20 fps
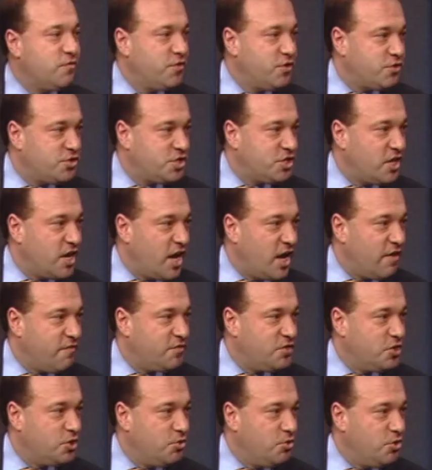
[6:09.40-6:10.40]
of your
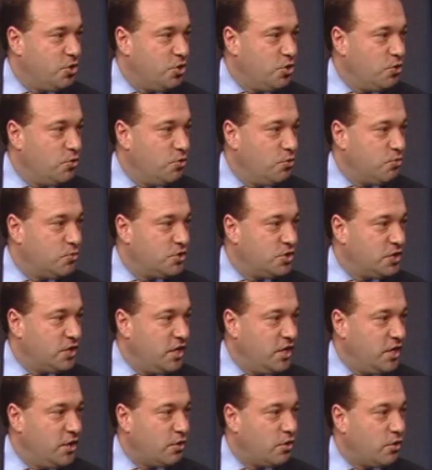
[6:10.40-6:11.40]
staff do you use
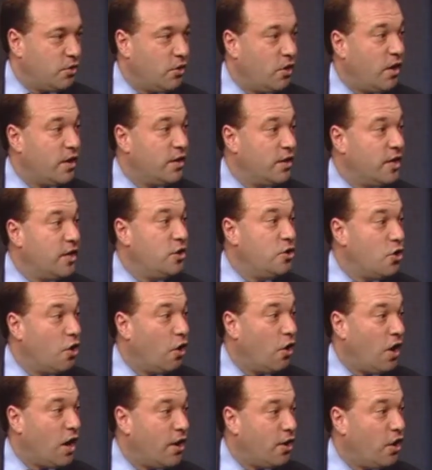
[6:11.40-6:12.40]
either on the
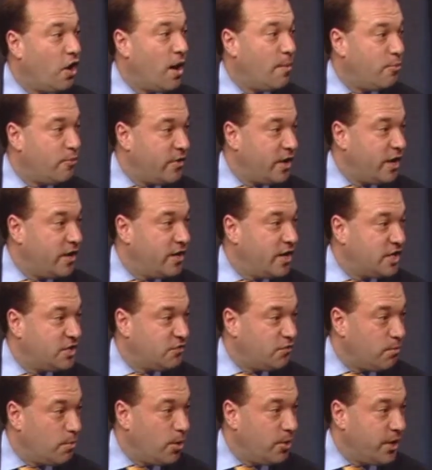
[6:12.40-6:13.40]
non-operating
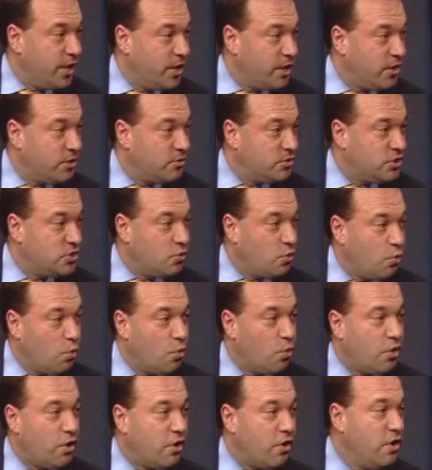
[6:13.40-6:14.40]
nights for mojitos
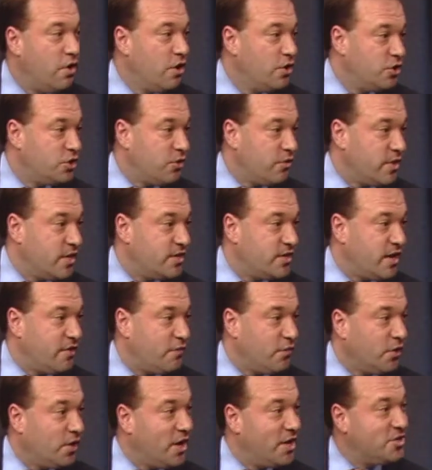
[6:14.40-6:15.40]
or during the day
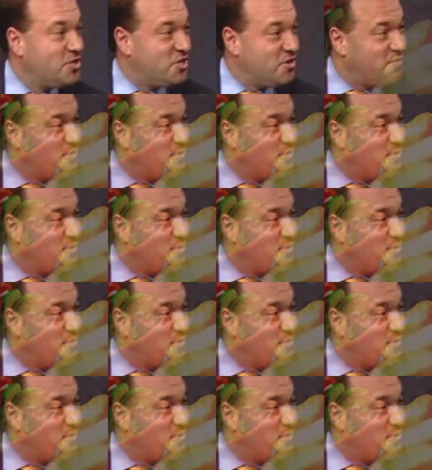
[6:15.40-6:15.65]
for lunch?